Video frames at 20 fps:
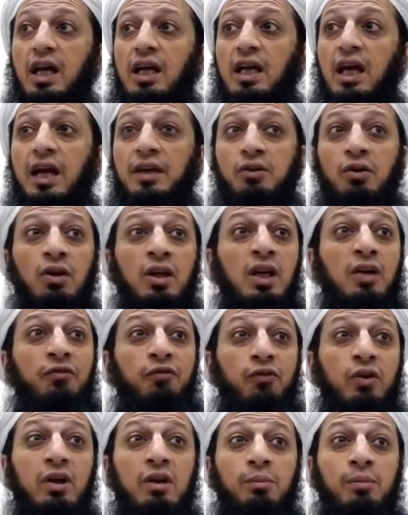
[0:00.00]
I don't know if
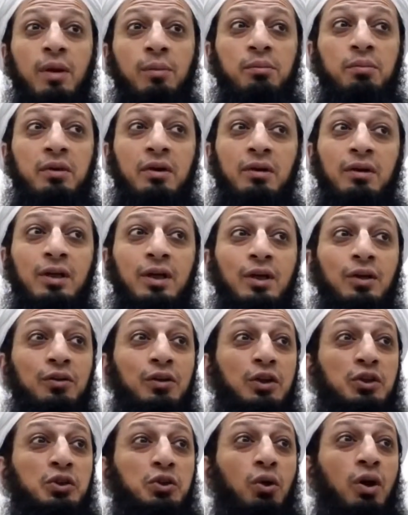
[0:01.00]
we remember
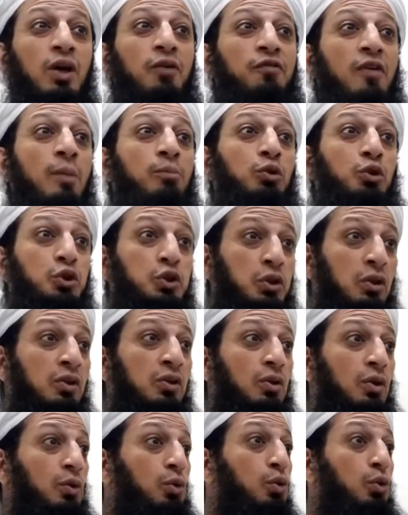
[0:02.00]
the story of Abu
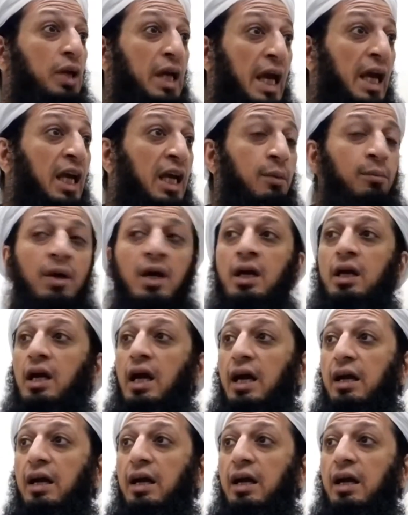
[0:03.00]
Jandal who came